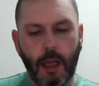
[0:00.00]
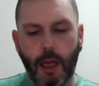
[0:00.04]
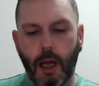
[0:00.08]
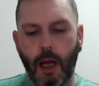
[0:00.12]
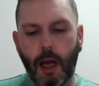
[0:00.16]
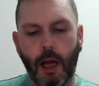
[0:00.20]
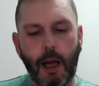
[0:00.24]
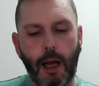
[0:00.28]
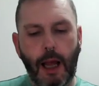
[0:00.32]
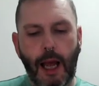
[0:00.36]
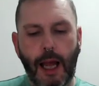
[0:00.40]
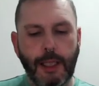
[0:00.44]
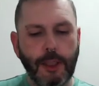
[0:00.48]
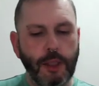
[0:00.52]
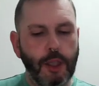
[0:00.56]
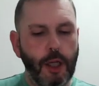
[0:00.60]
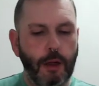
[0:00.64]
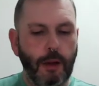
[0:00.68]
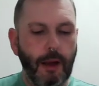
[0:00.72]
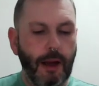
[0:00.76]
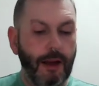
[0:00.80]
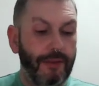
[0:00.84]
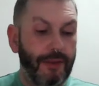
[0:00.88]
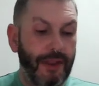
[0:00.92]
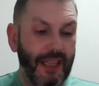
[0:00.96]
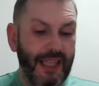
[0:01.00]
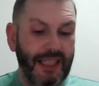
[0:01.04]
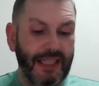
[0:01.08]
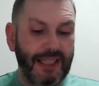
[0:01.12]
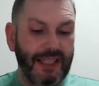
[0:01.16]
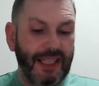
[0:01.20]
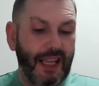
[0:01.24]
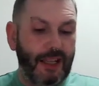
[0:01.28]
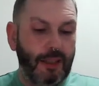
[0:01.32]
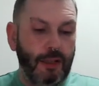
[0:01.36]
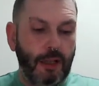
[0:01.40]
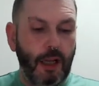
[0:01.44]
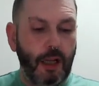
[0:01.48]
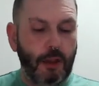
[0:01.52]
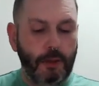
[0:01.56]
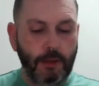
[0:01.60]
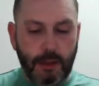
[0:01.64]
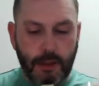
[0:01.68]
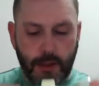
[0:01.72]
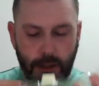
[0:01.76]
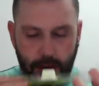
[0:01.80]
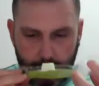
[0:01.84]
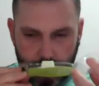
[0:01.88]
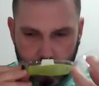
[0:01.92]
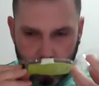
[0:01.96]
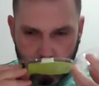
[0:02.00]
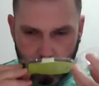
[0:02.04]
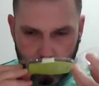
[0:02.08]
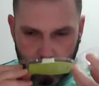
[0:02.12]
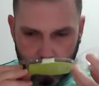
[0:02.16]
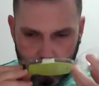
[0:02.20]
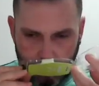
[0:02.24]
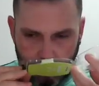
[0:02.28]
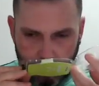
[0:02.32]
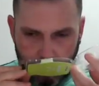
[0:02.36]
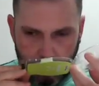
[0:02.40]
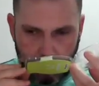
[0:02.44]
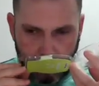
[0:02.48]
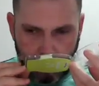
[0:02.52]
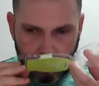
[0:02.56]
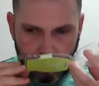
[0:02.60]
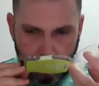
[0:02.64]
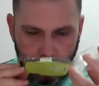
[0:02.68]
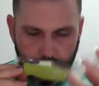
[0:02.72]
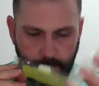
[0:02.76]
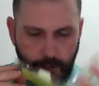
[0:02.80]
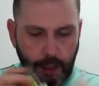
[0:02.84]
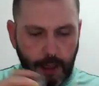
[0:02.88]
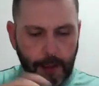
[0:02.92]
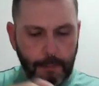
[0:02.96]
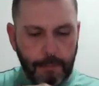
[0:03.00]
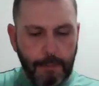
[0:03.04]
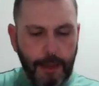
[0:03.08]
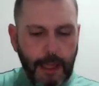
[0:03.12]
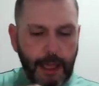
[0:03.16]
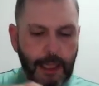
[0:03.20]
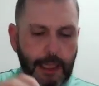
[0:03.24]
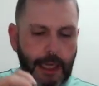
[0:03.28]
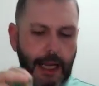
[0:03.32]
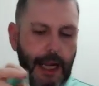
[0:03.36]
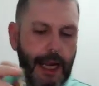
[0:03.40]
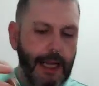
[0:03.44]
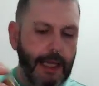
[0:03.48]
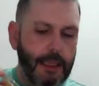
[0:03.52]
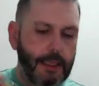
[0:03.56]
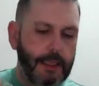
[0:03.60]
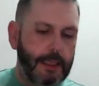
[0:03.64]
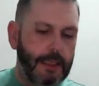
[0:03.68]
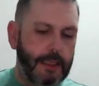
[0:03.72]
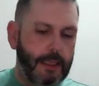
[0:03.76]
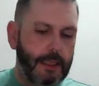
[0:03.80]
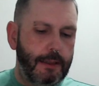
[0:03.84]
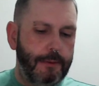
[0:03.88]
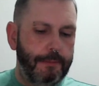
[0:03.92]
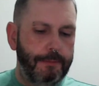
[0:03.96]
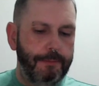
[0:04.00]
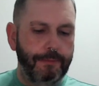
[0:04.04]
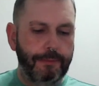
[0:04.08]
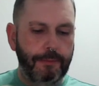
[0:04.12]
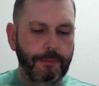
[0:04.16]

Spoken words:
I don't have the scent notes, but it's